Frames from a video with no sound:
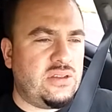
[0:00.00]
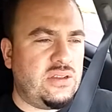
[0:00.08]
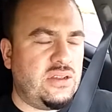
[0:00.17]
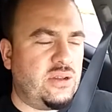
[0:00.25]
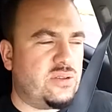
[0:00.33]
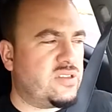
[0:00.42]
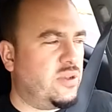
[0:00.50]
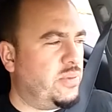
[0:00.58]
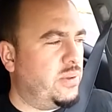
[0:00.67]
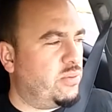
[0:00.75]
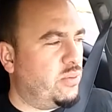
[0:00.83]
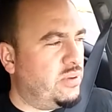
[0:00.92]
You know, some
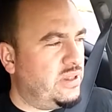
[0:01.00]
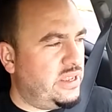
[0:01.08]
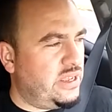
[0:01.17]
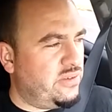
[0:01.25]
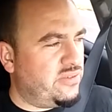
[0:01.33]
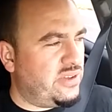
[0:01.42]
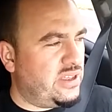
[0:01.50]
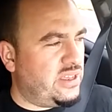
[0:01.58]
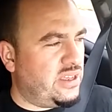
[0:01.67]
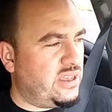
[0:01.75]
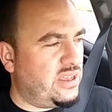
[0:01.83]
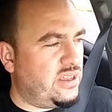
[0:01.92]
people believe
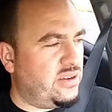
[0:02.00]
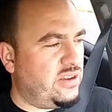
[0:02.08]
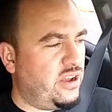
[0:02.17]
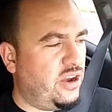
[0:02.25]
in